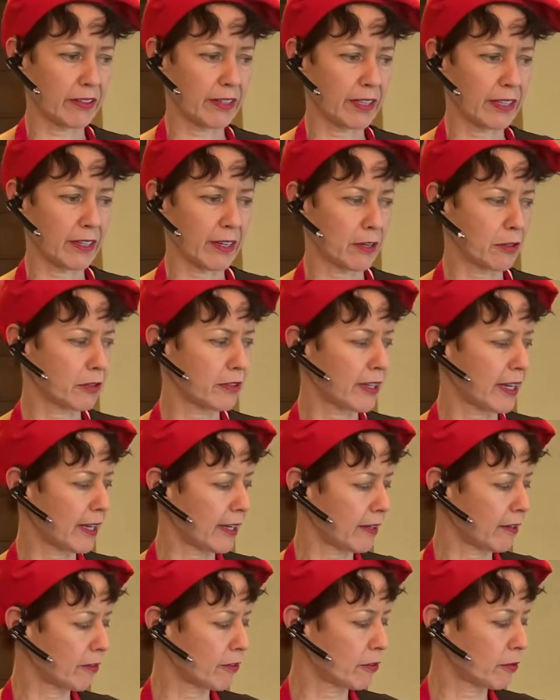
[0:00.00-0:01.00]
in our
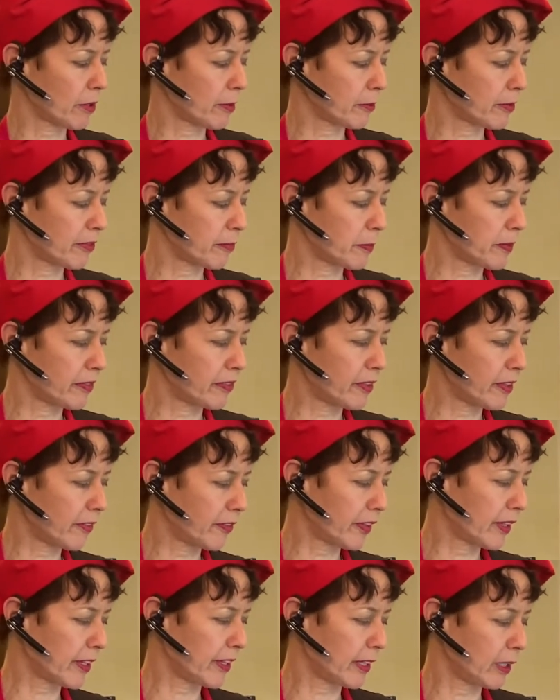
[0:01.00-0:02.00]
diet. So I'm
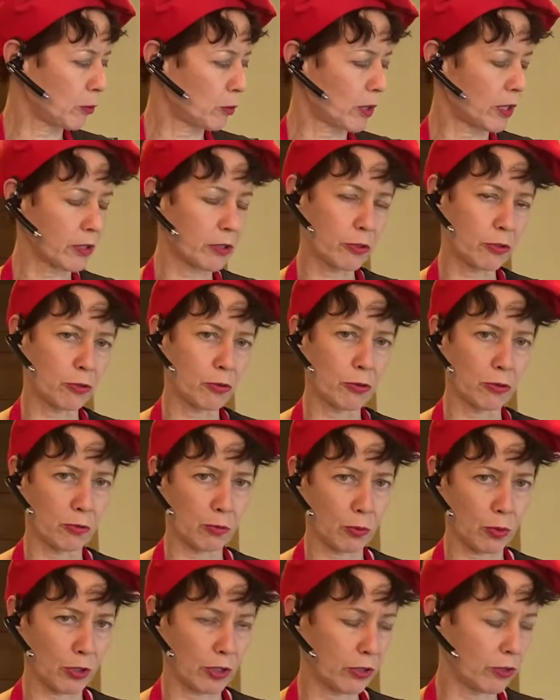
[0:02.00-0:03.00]
specifically wanted to
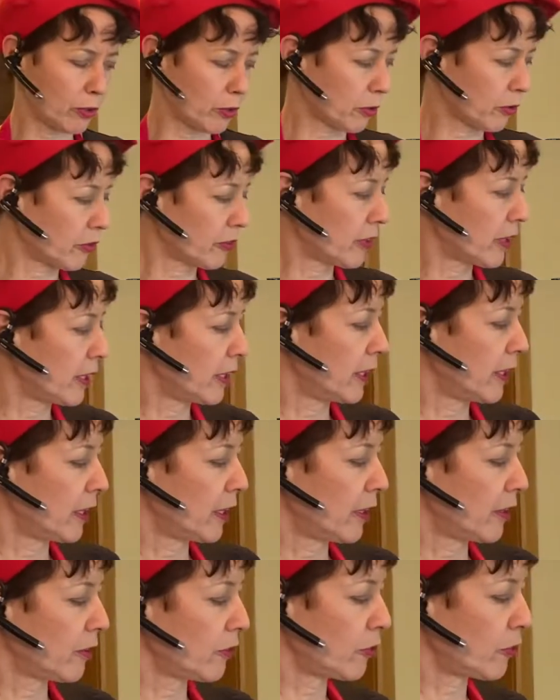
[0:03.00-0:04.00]
avoid those.
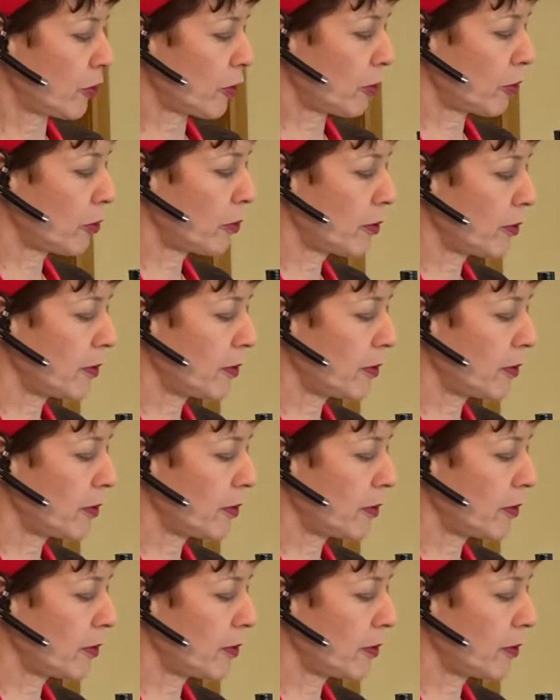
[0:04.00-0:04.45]
So